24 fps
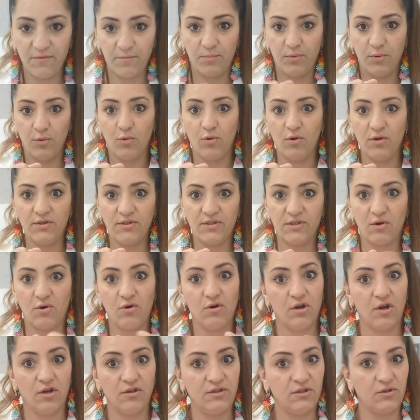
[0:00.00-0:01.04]
of pulls or
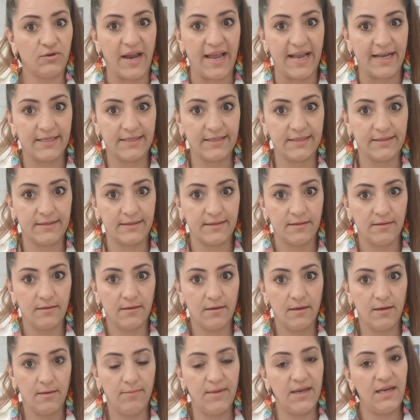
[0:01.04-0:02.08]
contracts.
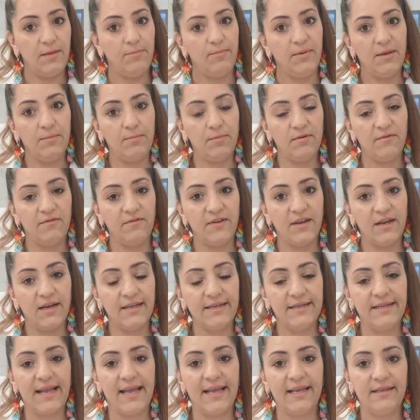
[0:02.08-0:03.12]
Many people feel
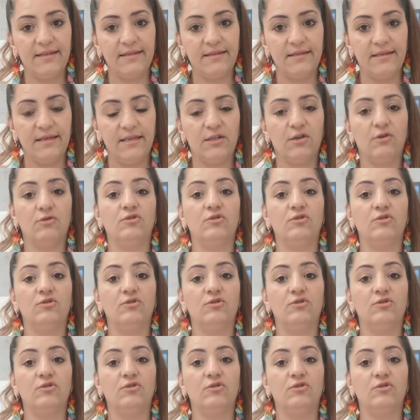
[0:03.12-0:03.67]
it like it